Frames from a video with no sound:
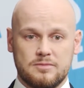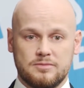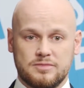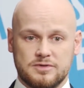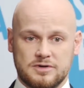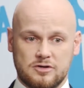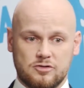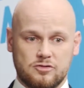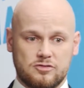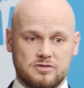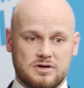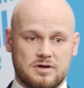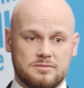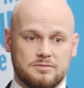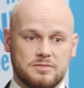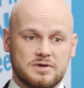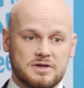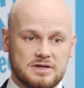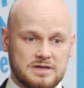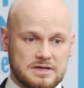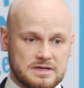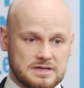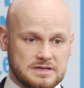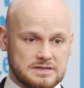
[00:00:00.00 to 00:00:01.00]
program
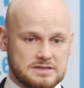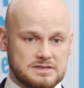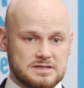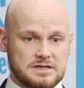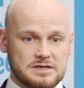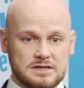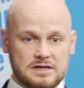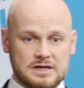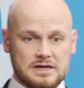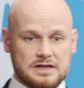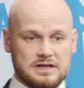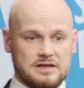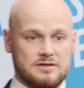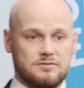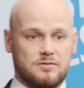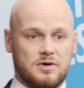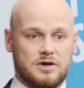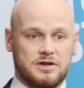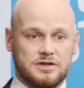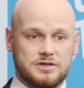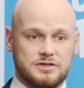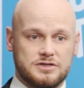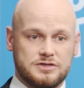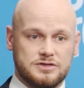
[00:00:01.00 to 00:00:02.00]
is the
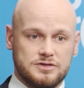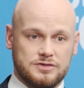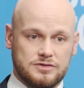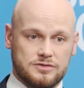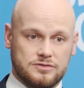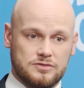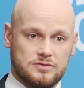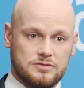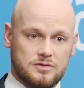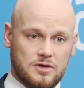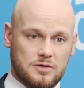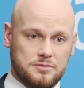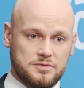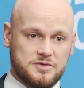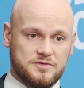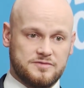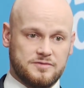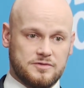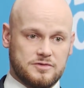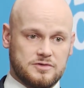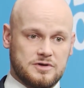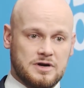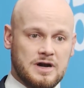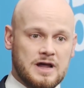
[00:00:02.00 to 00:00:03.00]
one to opt
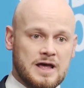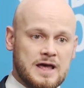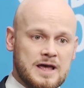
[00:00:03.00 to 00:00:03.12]
for.